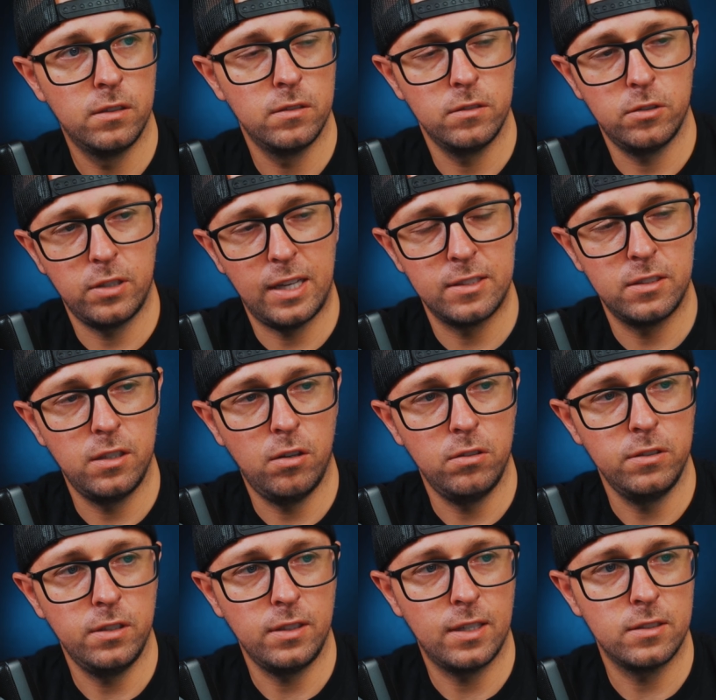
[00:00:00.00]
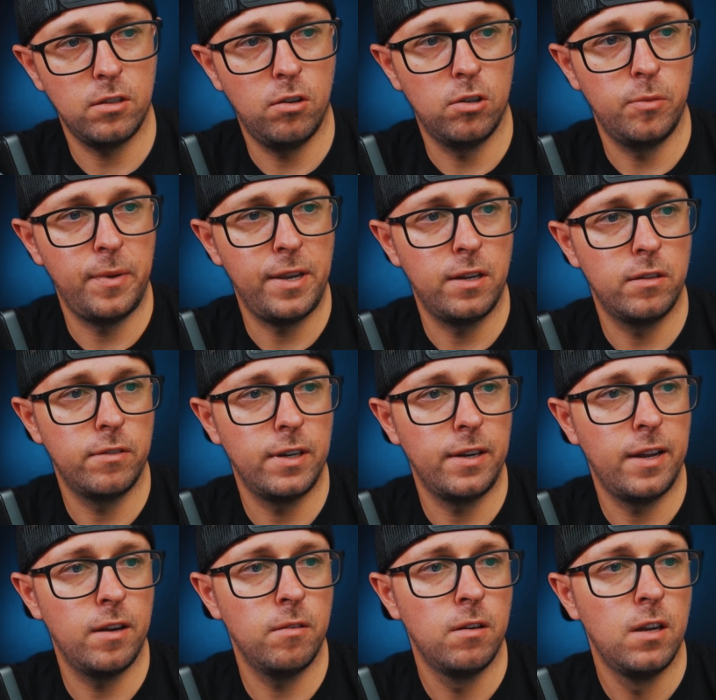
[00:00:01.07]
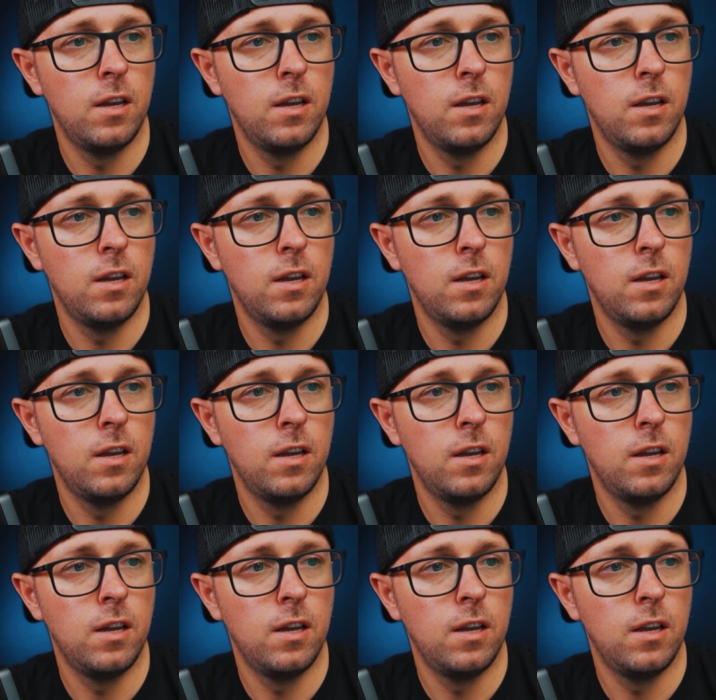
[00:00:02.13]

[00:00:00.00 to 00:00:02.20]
So that's the only thing that's automated right now.